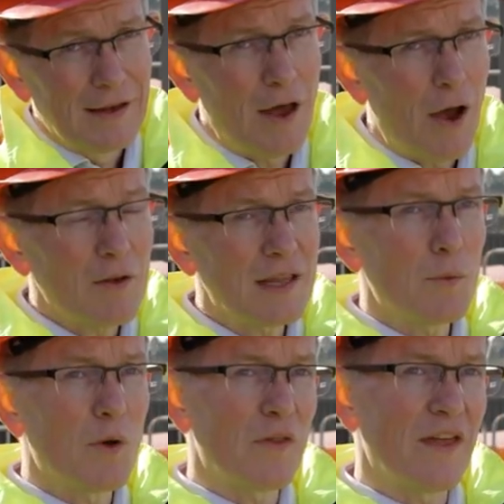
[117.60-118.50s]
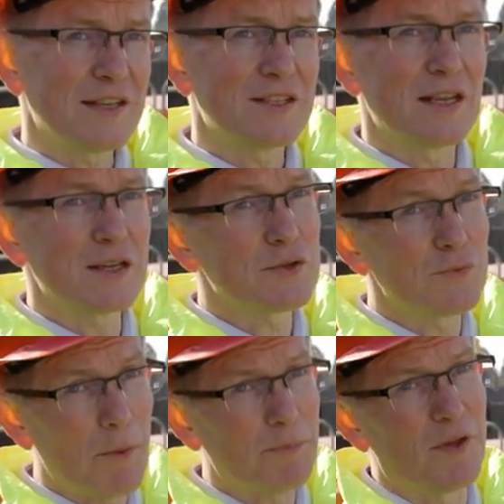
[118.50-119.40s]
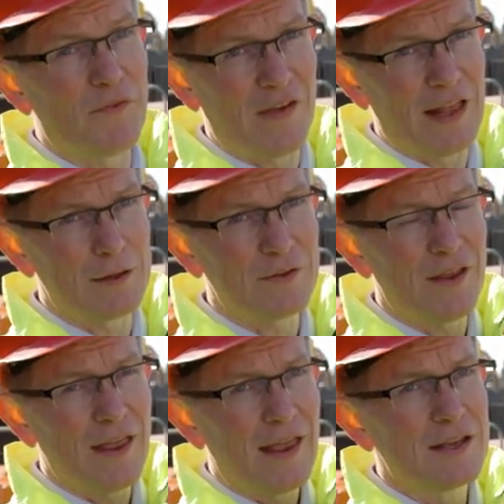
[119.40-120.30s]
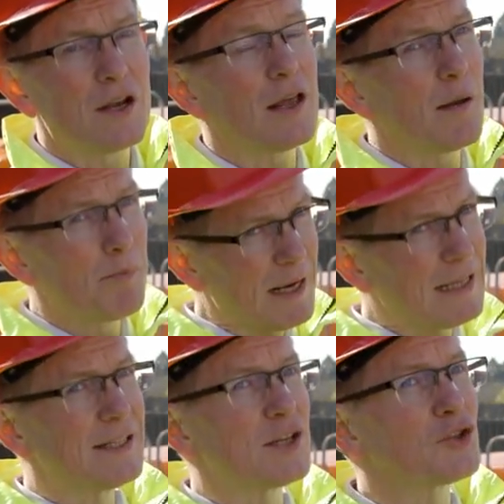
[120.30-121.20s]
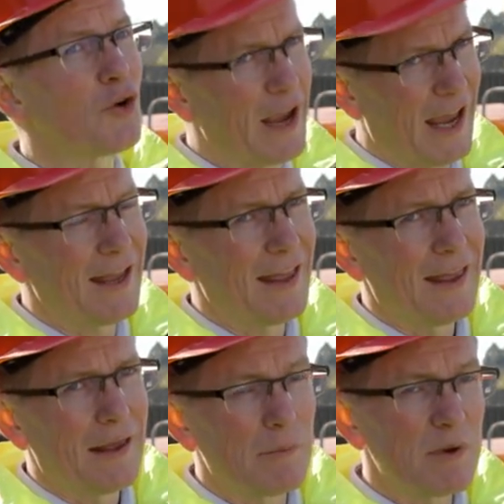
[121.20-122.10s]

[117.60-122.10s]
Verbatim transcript: Not only will this disrupt the field, it's going to completely destroy it, and